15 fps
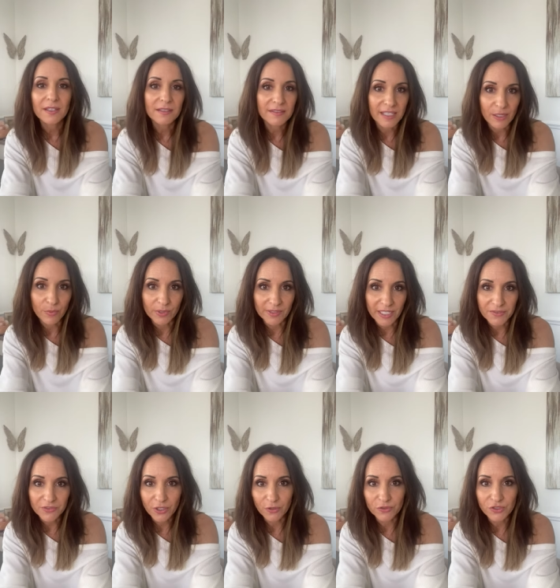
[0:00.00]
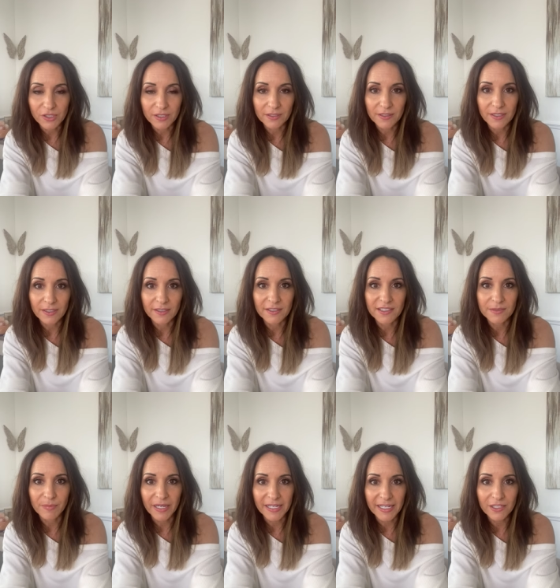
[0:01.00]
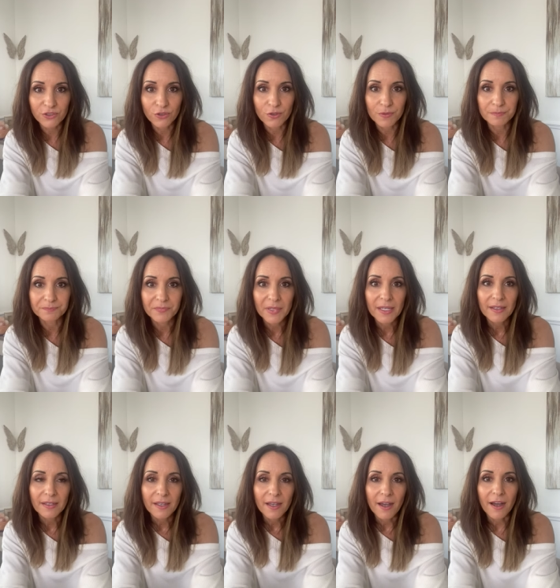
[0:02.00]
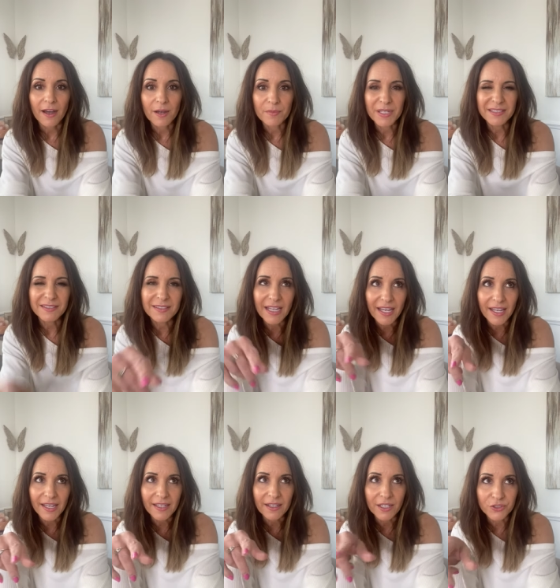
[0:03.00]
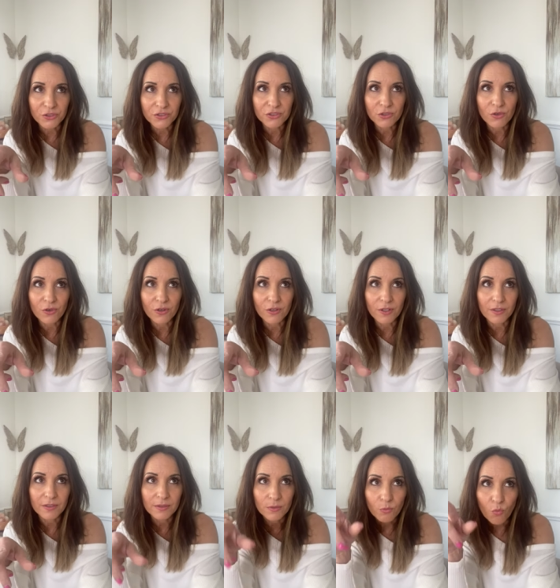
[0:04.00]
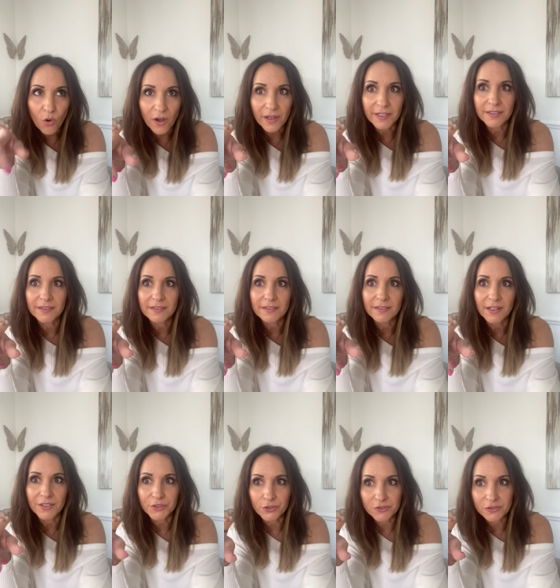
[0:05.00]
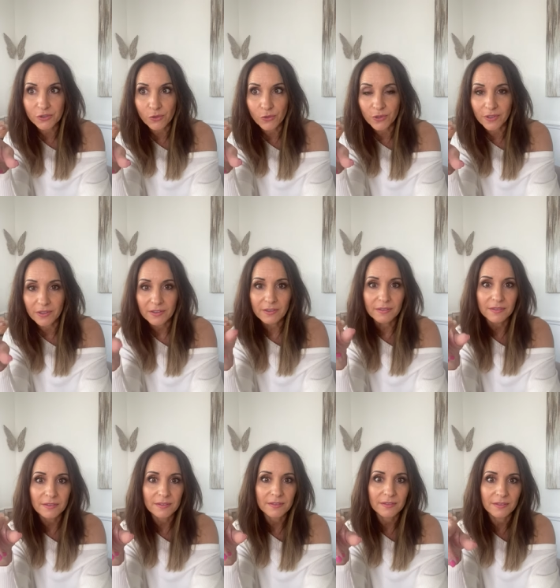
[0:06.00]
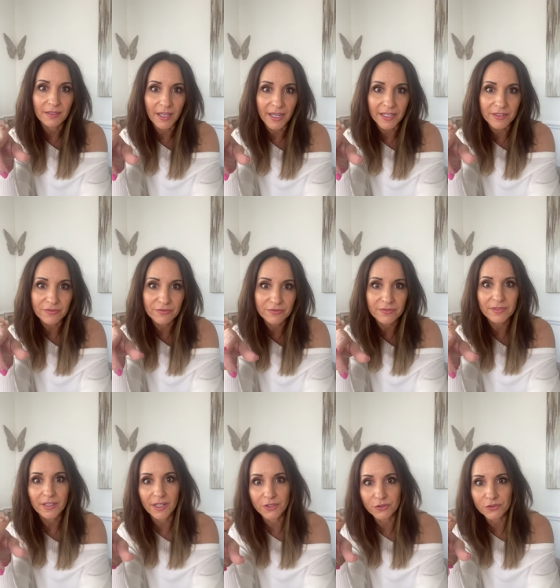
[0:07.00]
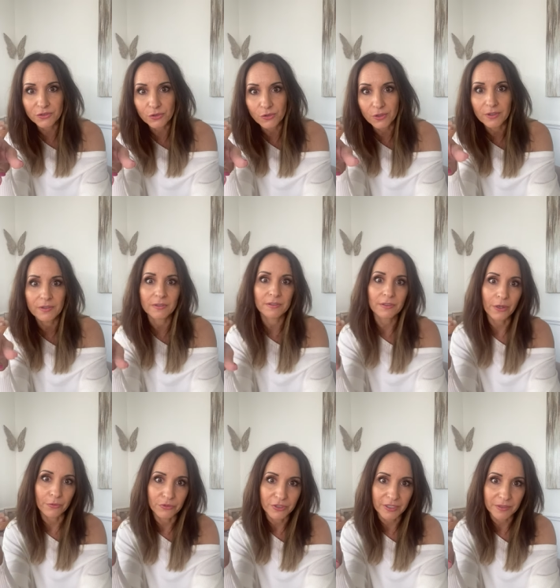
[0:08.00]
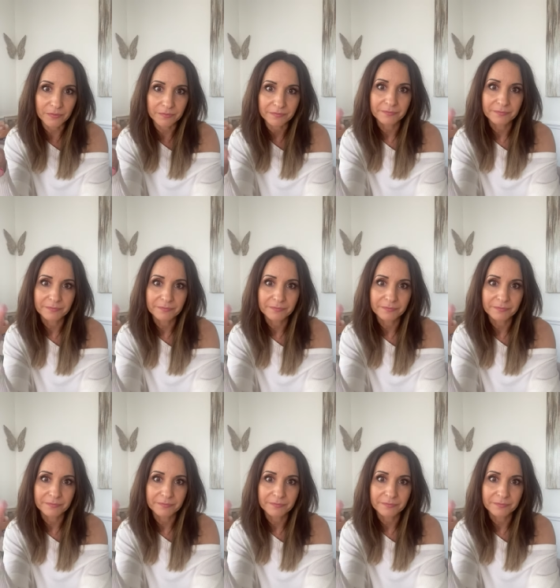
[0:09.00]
Day One Life Coaching is my handle. Um, it's day underscore one underscore life underscore coaching.